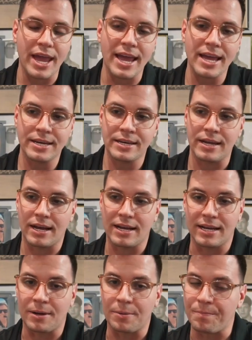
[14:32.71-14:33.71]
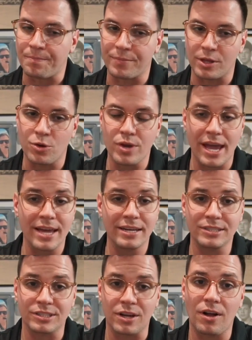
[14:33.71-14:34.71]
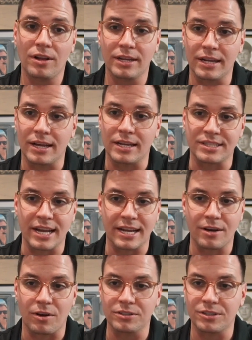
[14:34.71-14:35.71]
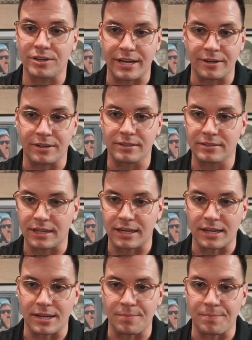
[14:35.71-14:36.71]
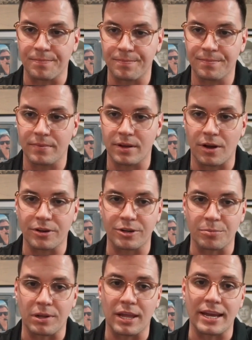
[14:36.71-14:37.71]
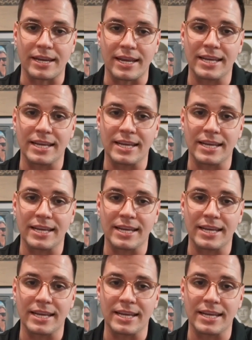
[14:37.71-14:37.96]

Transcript: can install a second alternator on your plane.